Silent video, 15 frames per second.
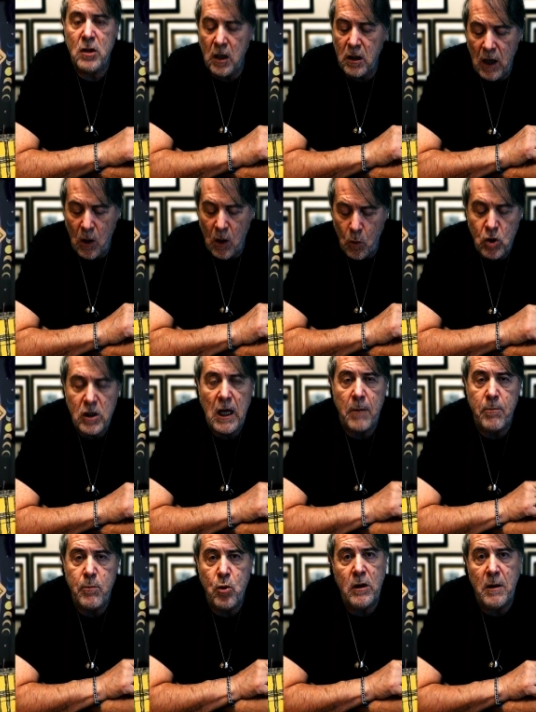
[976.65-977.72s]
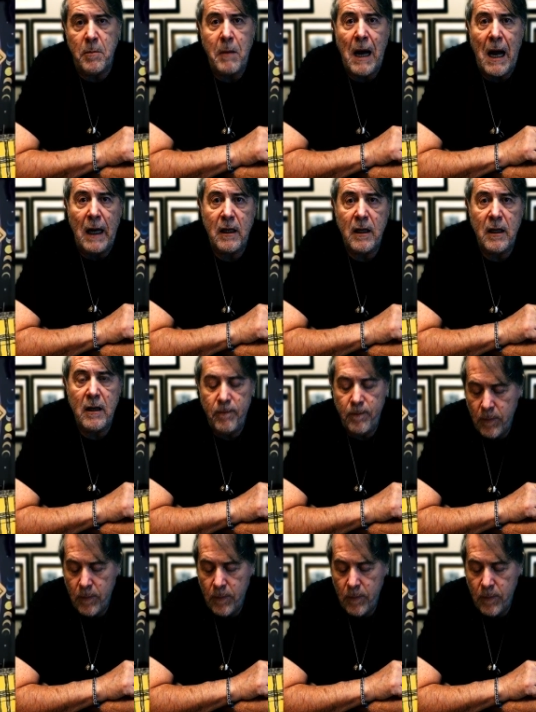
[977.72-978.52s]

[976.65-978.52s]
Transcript: that they would stab you in the back.